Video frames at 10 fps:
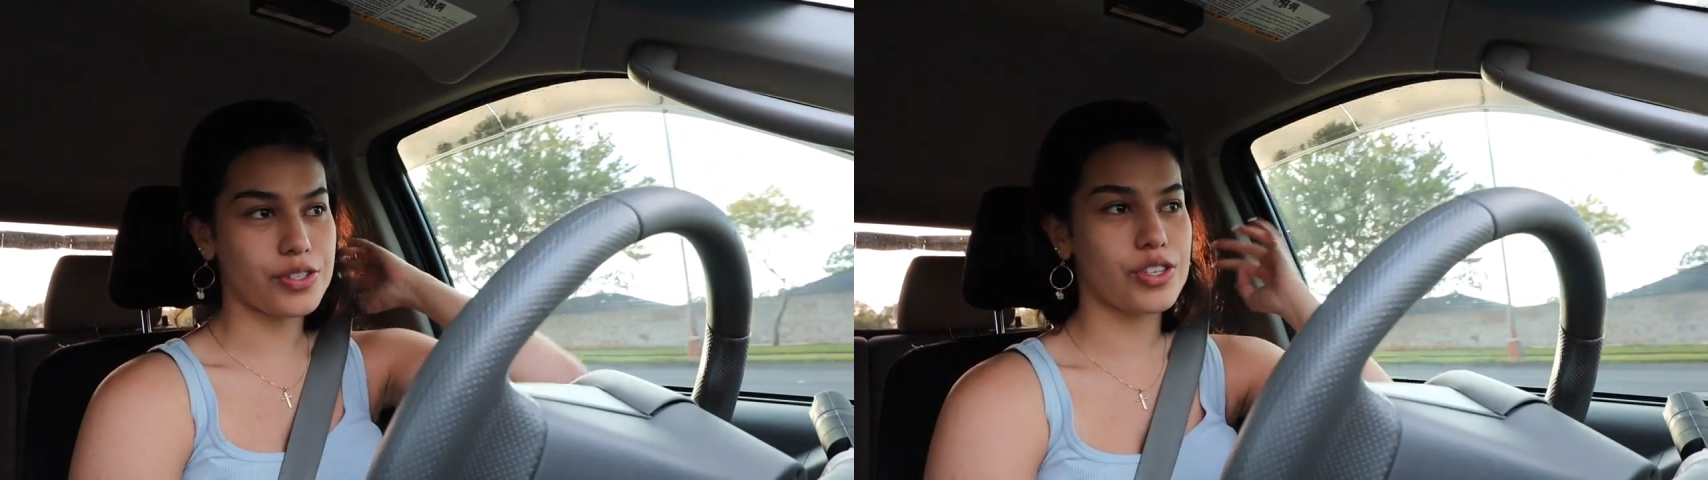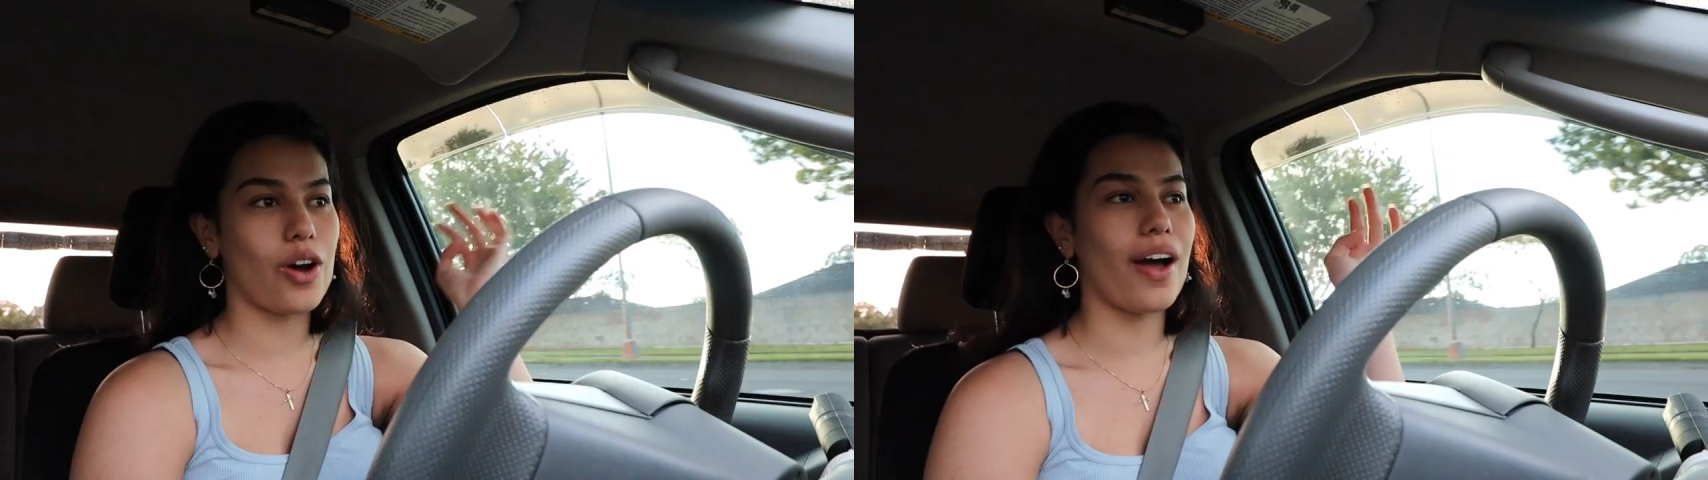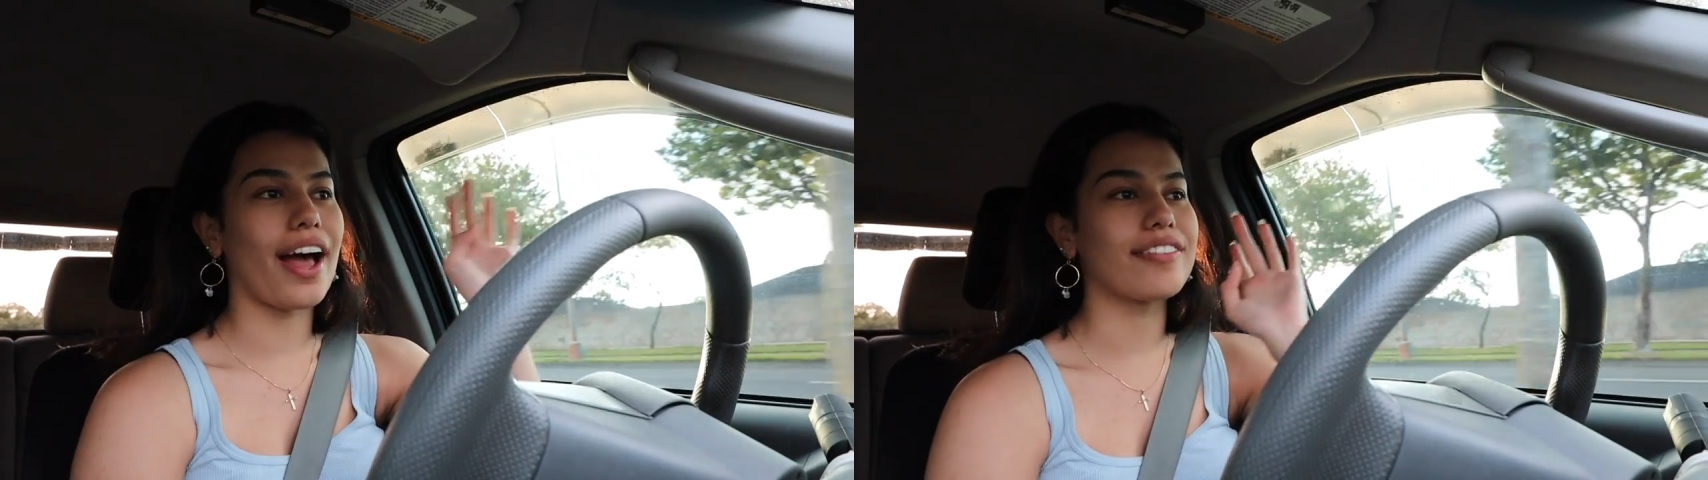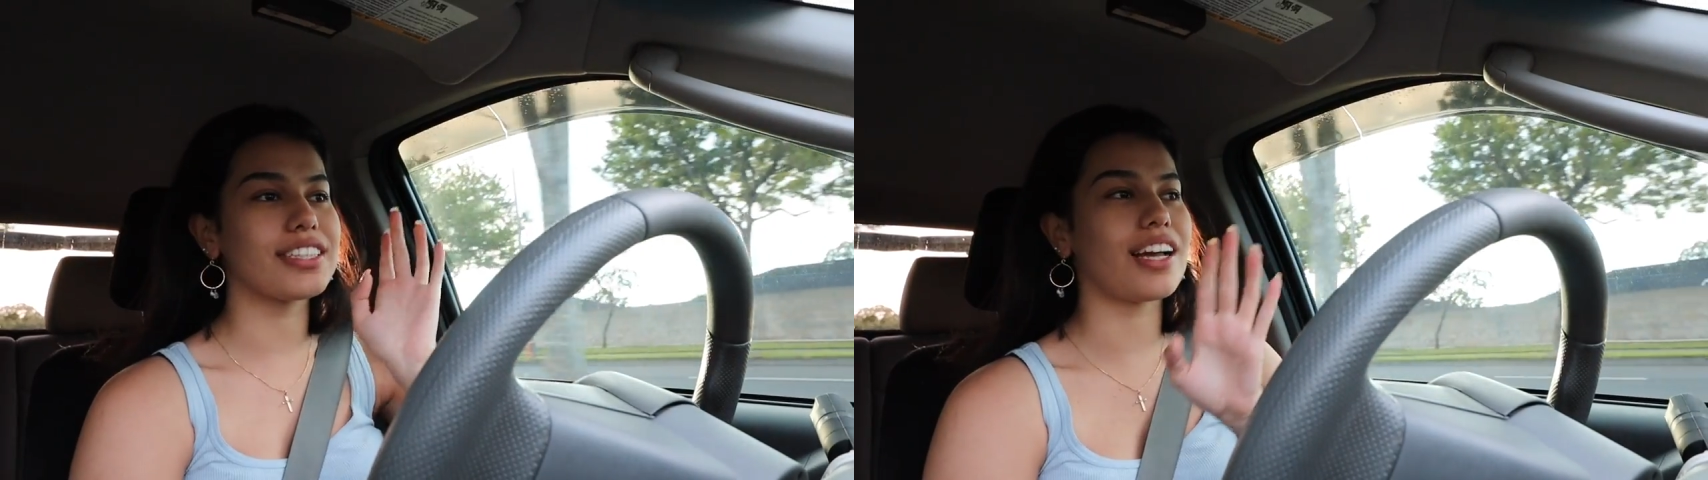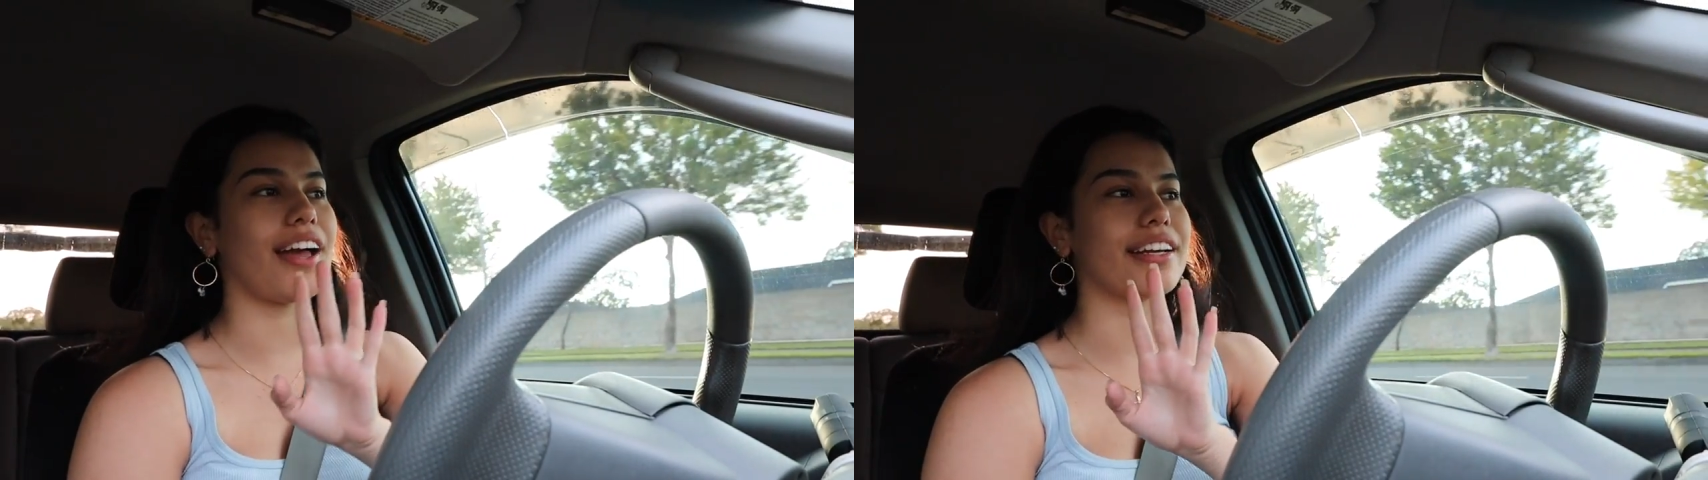so I have
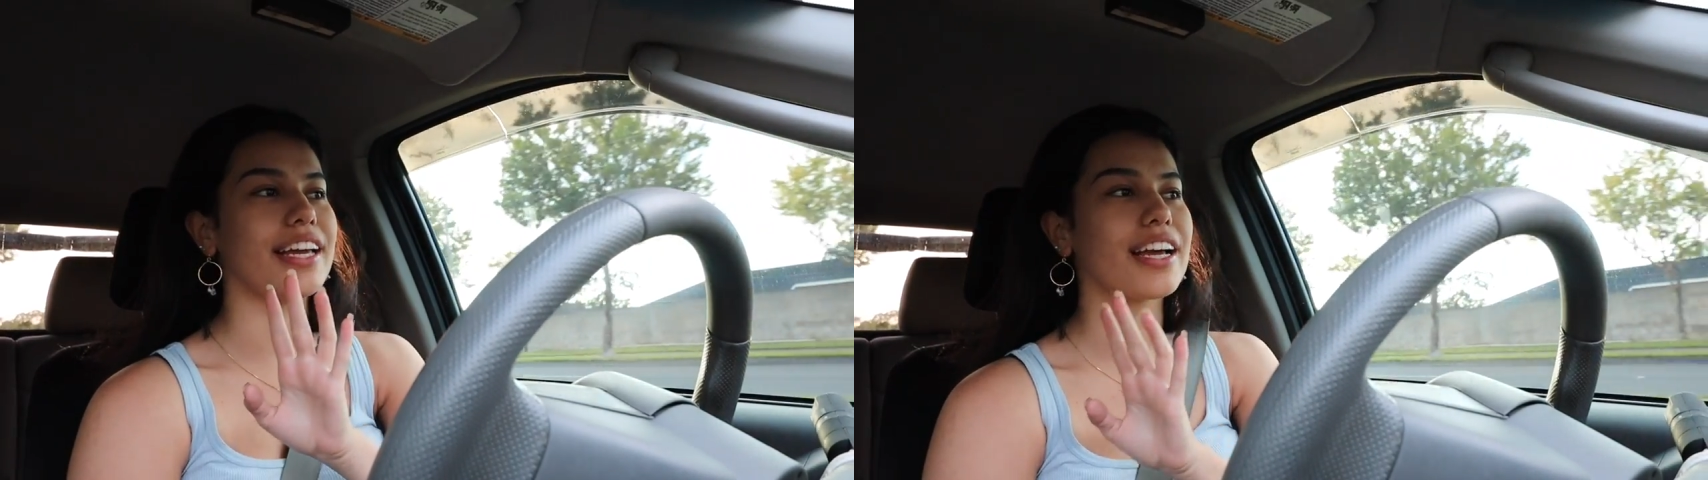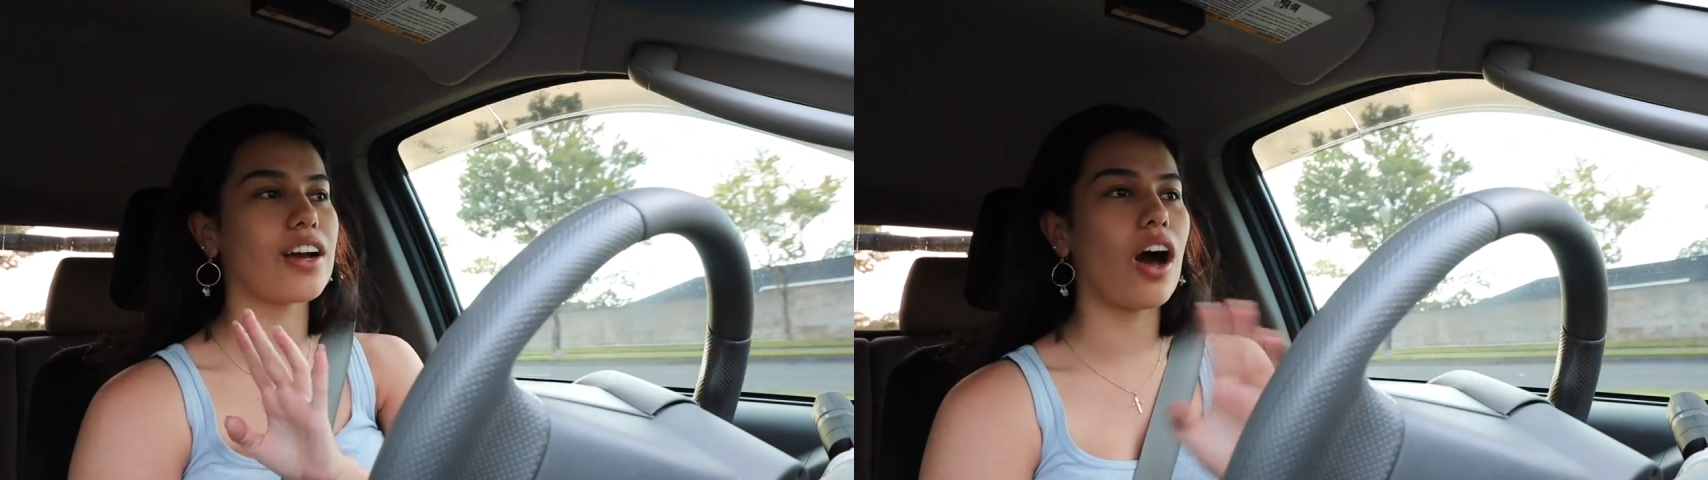to kind of get